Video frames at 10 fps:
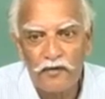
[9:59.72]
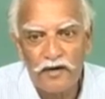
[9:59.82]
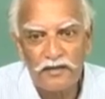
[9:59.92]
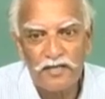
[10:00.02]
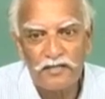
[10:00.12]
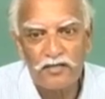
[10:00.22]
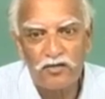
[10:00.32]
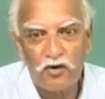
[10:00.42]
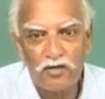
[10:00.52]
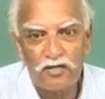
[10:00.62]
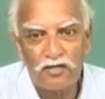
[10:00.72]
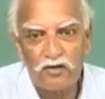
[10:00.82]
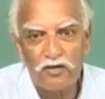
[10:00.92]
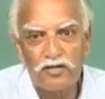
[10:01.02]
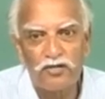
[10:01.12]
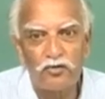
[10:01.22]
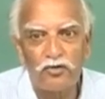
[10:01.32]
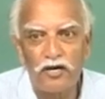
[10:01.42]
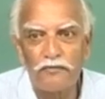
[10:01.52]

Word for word: transaction costs constituted